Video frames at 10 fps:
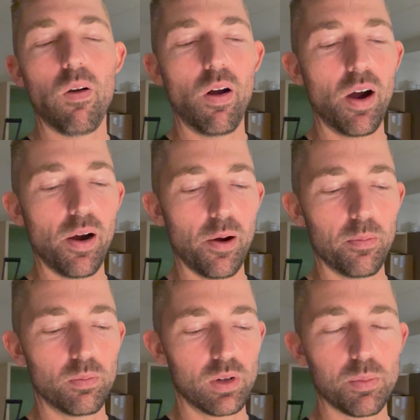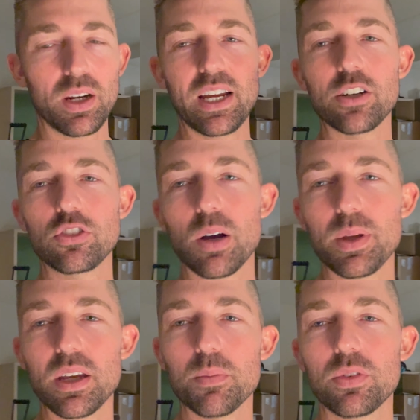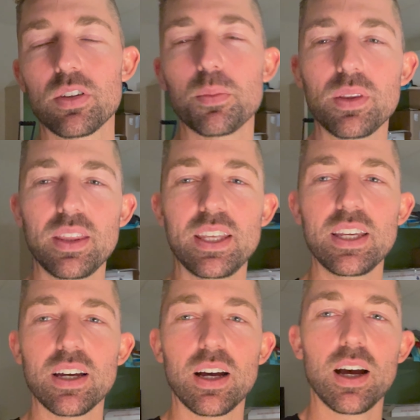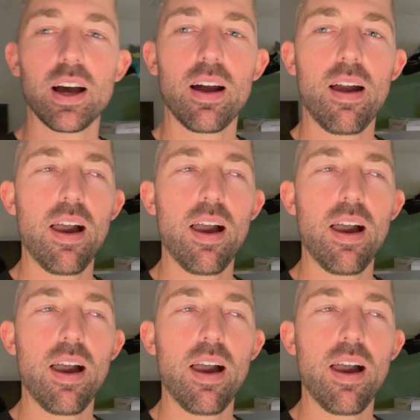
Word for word: Um, I'm gonna airdrop him some of the uh,